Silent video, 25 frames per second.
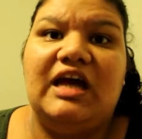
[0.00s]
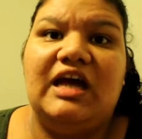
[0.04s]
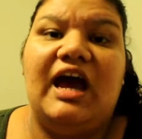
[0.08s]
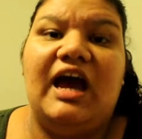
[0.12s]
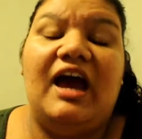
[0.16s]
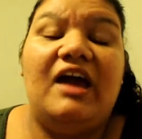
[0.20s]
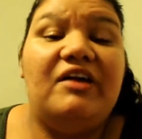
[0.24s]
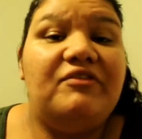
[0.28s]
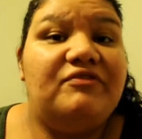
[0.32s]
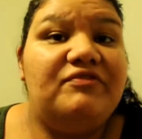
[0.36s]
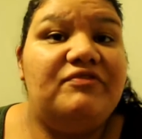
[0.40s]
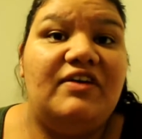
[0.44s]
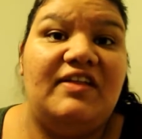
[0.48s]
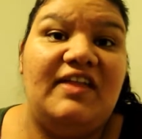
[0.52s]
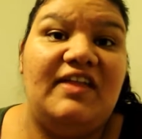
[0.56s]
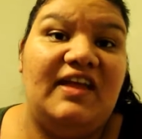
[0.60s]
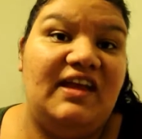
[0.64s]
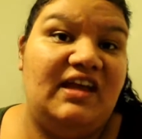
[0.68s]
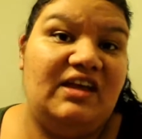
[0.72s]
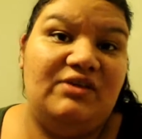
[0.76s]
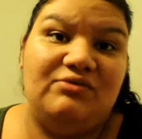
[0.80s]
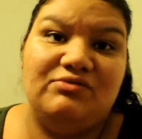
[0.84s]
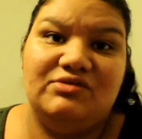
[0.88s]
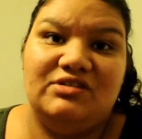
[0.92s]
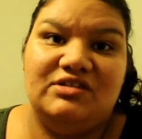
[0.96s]
I felt
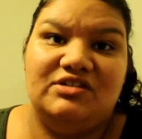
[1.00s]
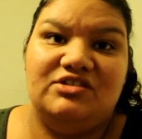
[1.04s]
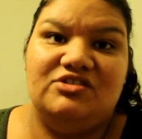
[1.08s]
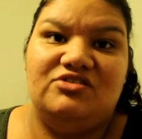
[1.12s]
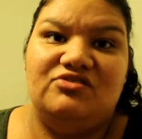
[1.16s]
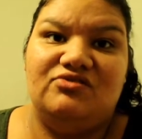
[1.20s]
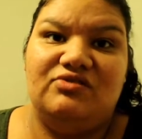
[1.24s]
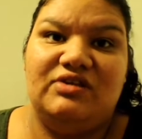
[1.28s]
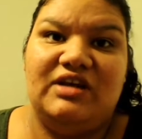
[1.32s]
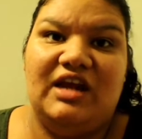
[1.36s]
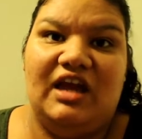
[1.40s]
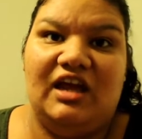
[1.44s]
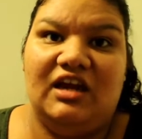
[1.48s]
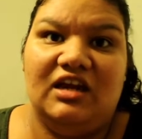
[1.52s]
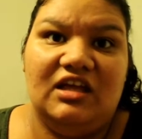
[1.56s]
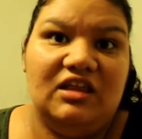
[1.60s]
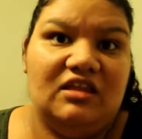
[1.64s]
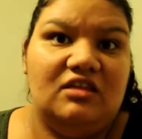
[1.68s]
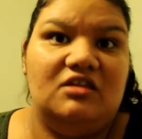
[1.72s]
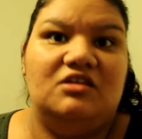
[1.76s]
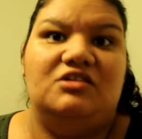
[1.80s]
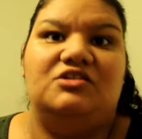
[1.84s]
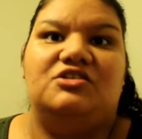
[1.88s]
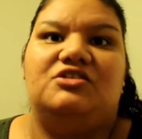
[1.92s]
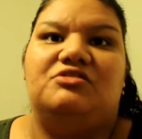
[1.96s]
like it wasn't doing
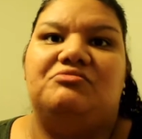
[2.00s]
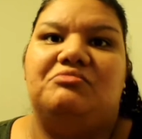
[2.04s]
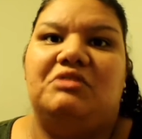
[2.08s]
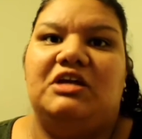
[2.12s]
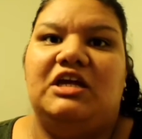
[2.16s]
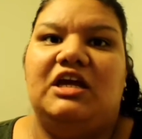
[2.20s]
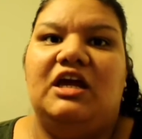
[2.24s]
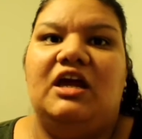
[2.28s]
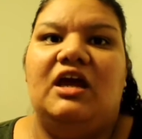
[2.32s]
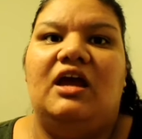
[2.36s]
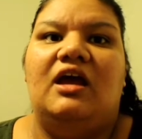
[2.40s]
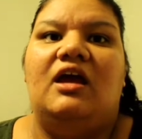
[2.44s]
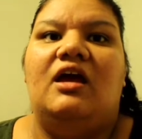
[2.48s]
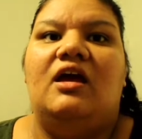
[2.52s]
anything to me.